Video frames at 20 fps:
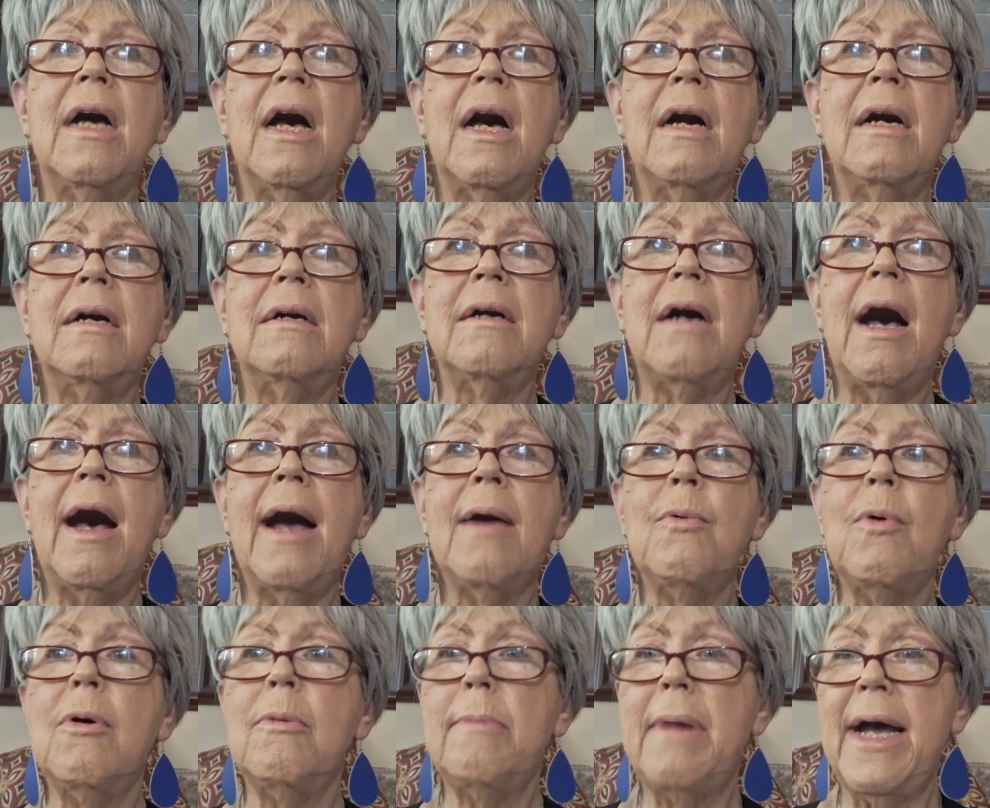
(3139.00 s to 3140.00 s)
I
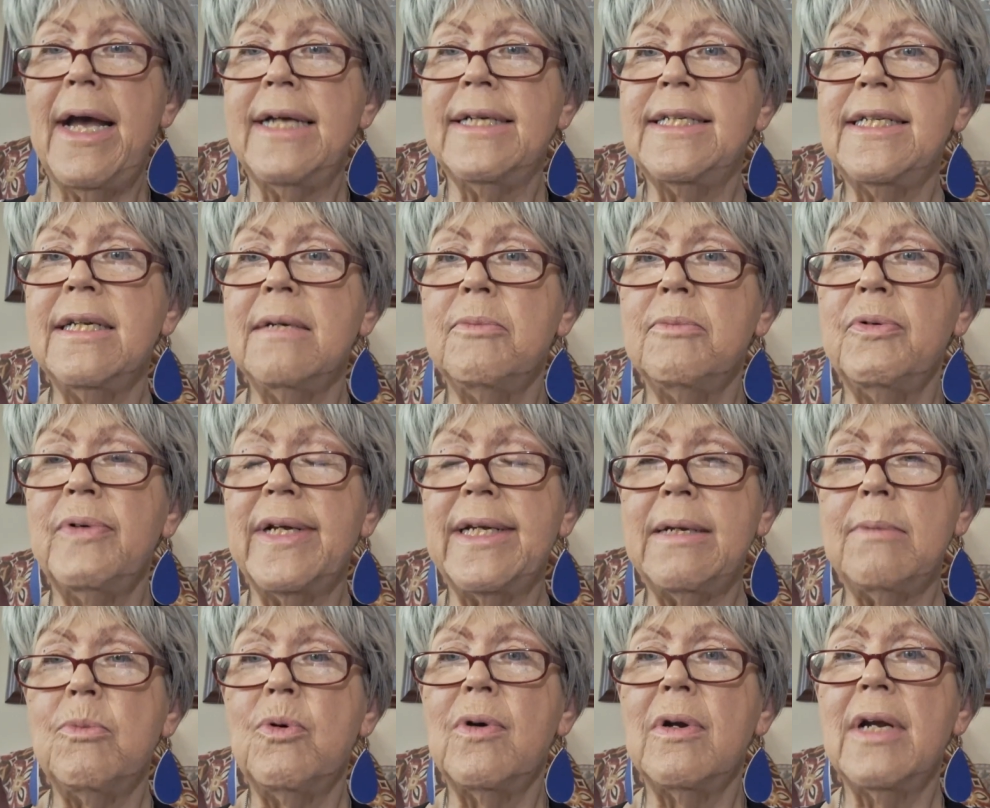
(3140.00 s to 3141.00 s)
won't buy at Temu
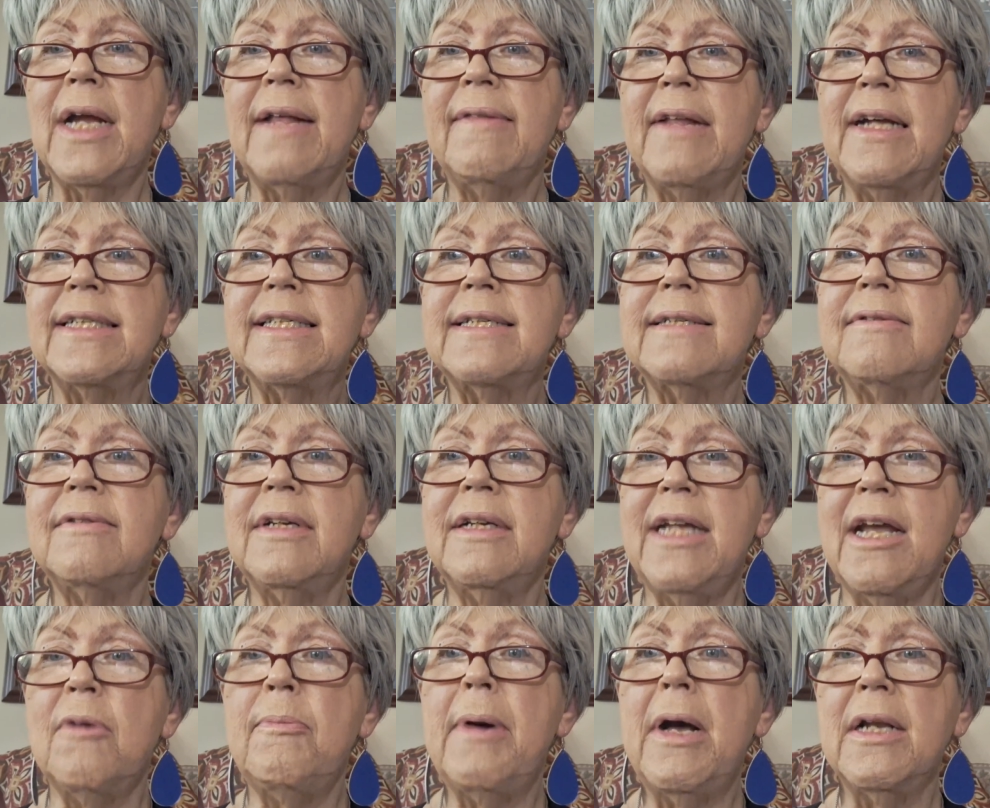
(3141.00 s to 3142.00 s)
anymore, and that's
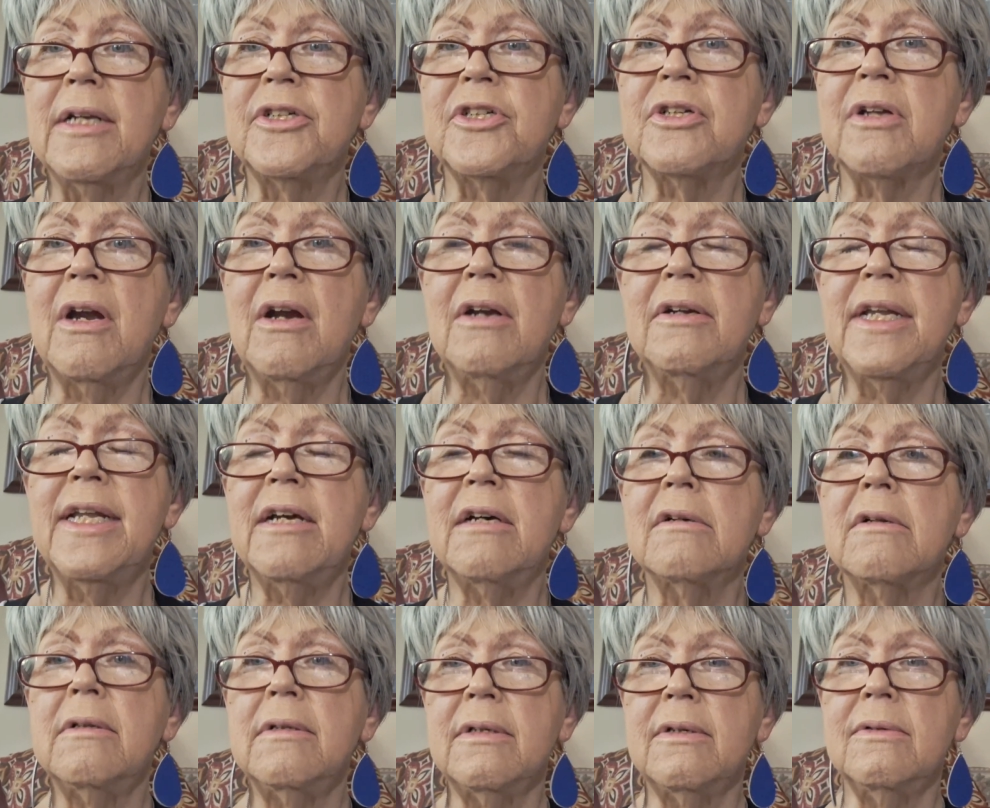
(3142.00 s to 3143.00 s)
nail polish or nail
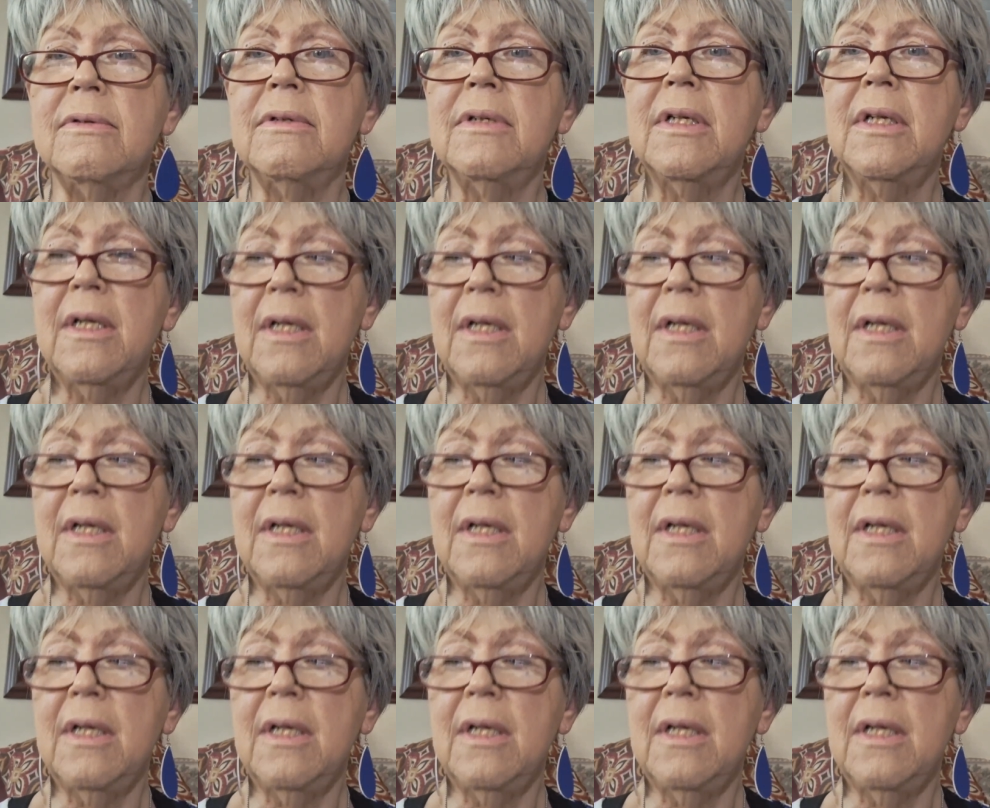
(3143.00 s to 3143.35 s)
glue.